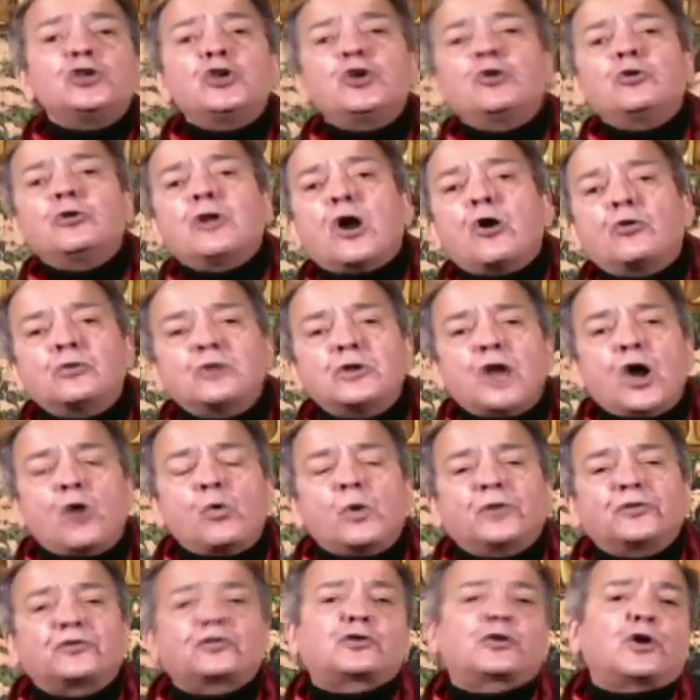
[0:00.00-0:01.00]
you don't
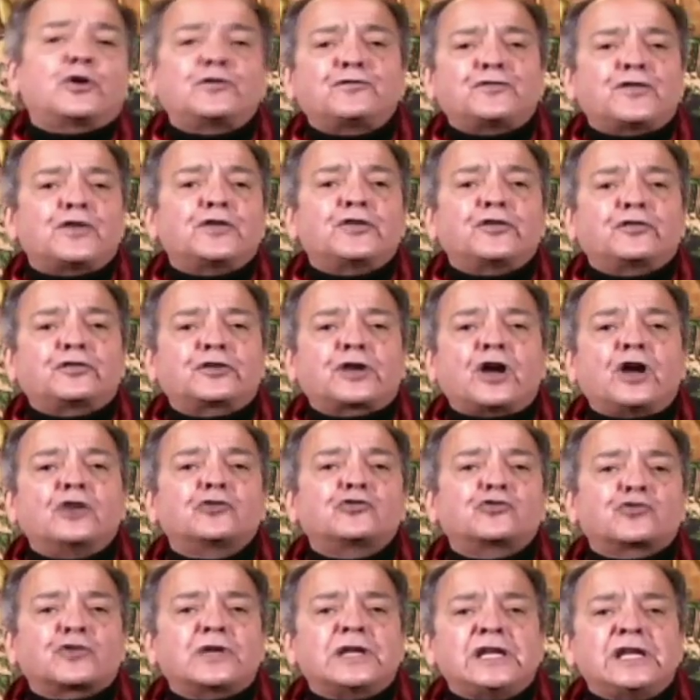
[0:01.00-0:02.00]
know what's good for this
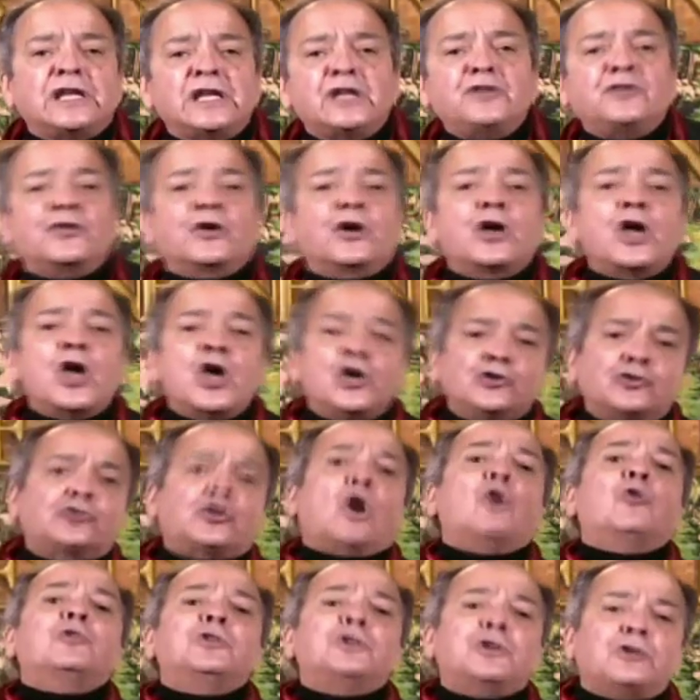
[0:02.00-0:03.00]
country either.
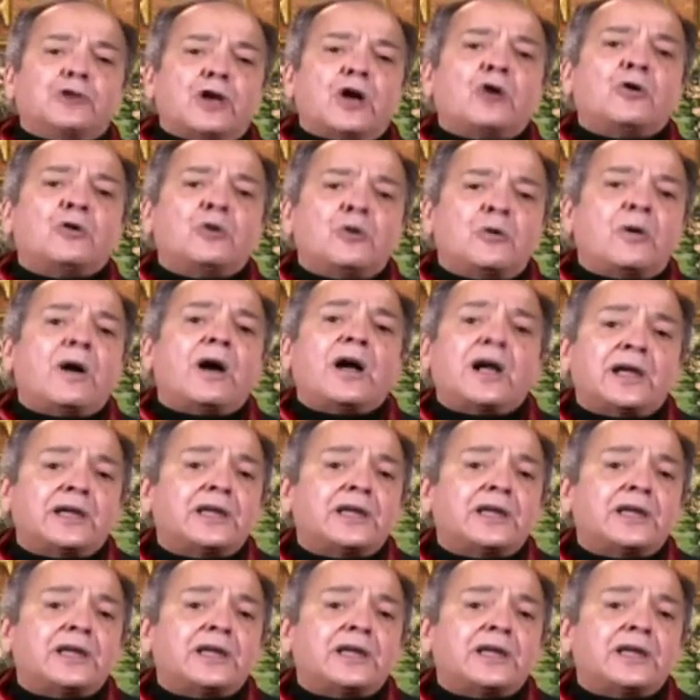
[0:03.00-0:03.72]
Don't you know who